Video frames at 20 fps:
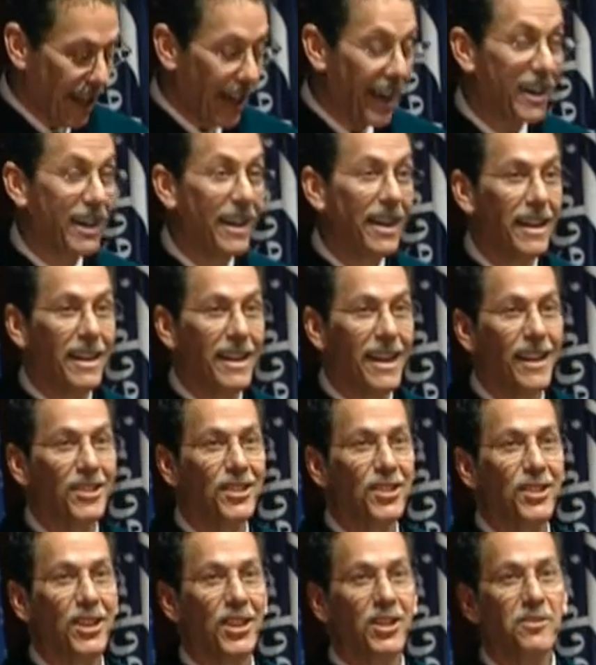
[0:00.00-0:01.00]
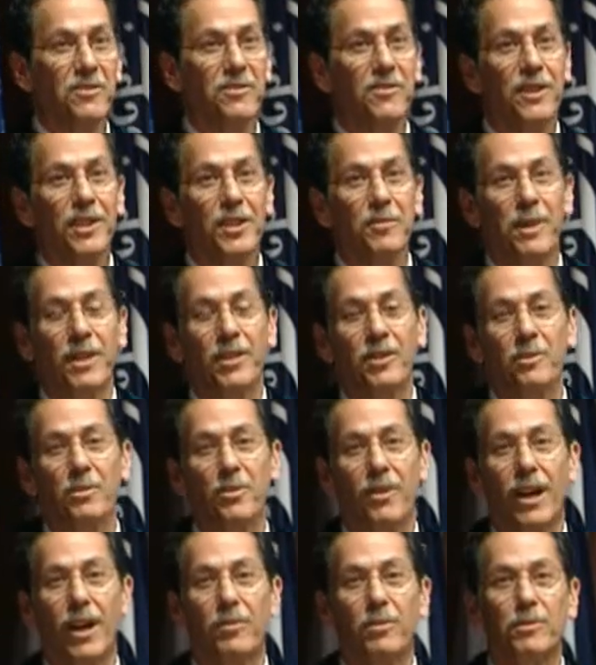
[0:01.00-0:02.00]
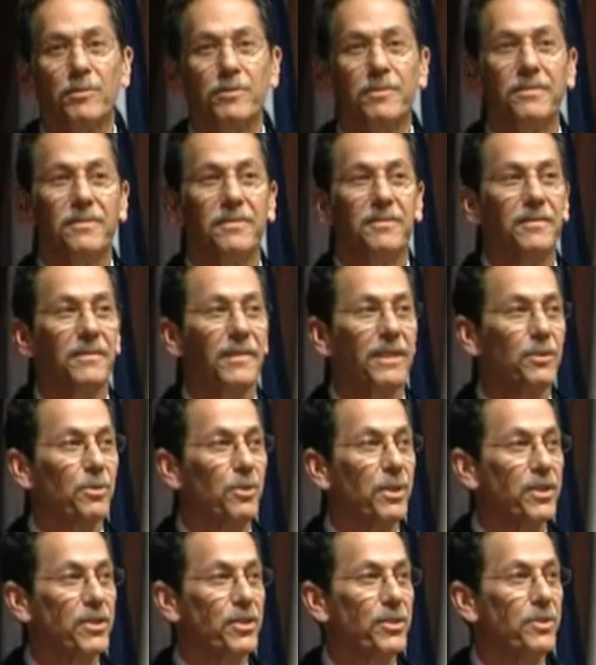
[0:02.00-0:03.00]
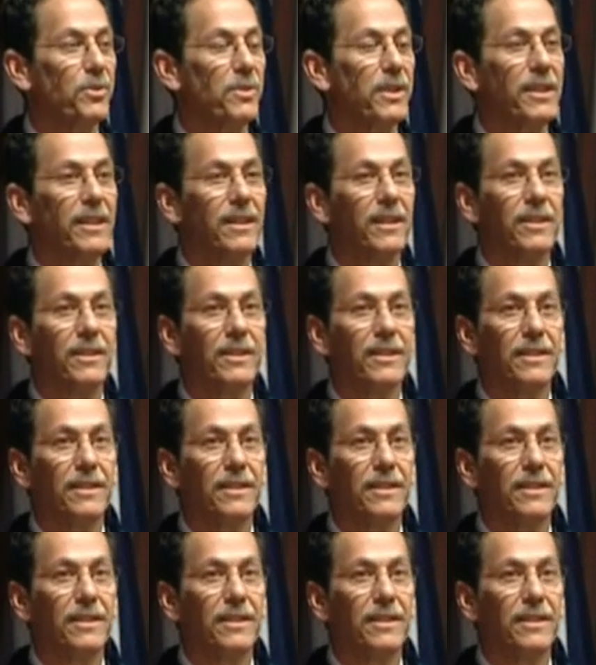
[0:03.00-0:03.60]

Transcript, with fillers: And that's another fundamental problem in which we can